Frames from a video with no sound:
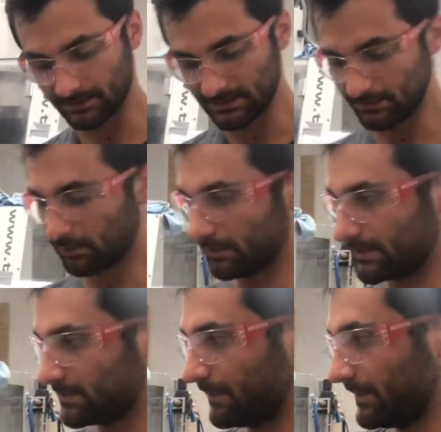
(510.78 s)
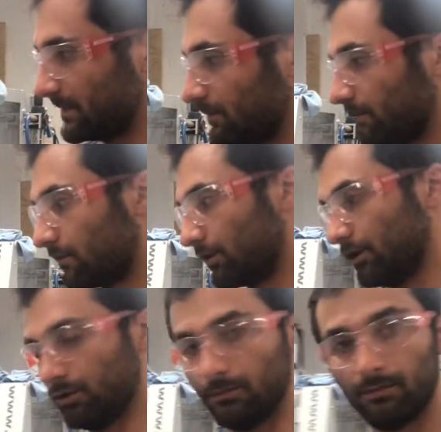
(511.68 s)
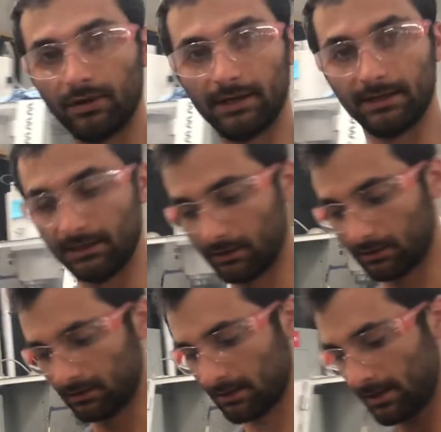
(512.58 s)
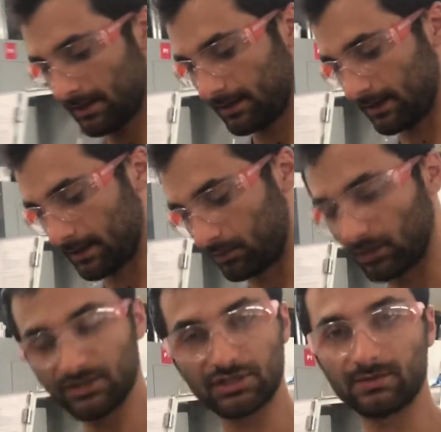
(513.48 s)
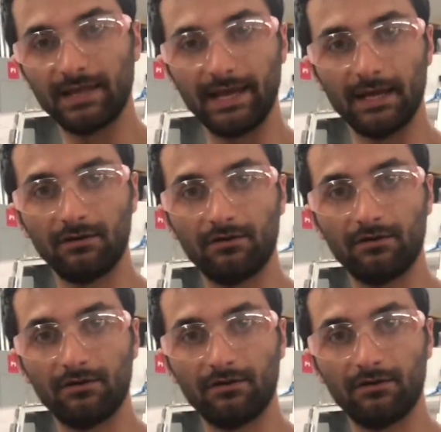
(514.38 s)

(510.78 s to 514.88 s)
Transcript: deburr this piece before you put it in here. One is just with a hand